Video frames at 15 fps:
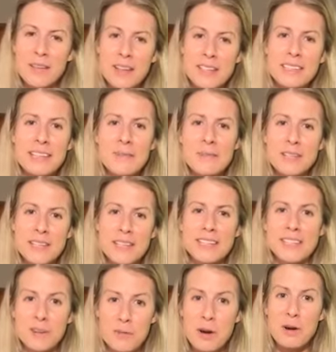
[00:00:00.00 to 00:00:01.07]
It's
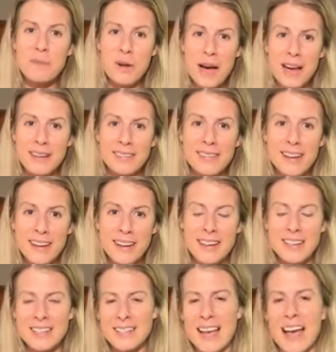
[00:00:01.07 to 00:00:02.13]
limited to one bottle on
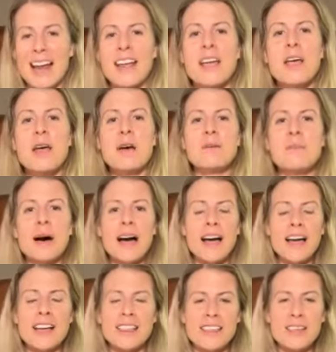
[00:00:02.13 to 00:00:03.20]
each side
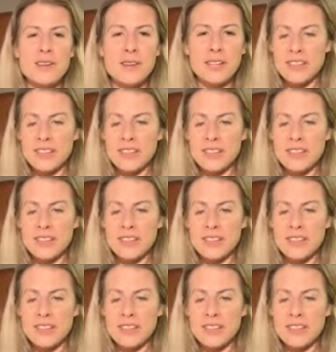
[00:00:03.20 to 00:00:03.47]
but that you